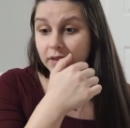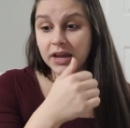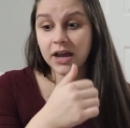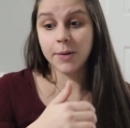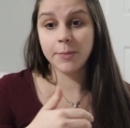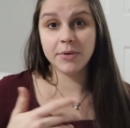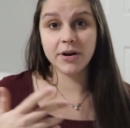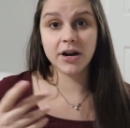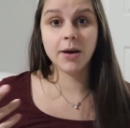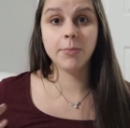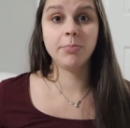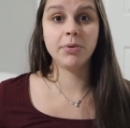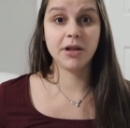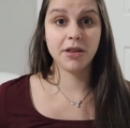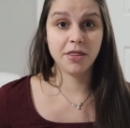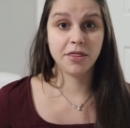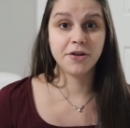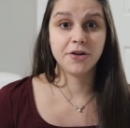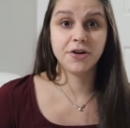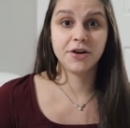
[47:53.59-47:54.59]
coming up
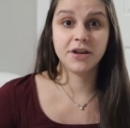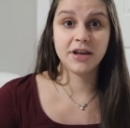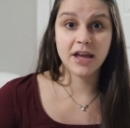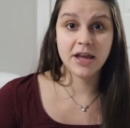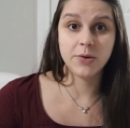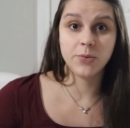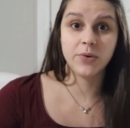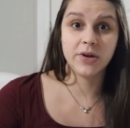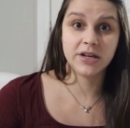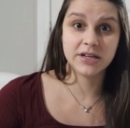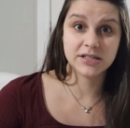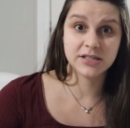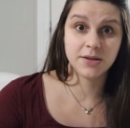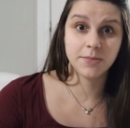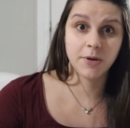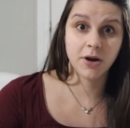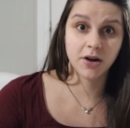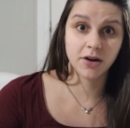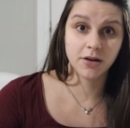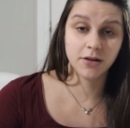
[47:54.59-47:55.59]
on 38 weeks
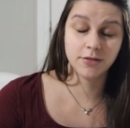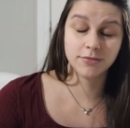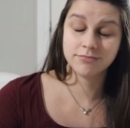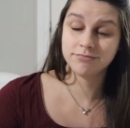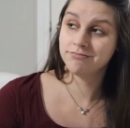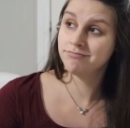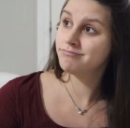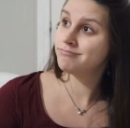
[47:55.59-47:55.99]
tomorrow.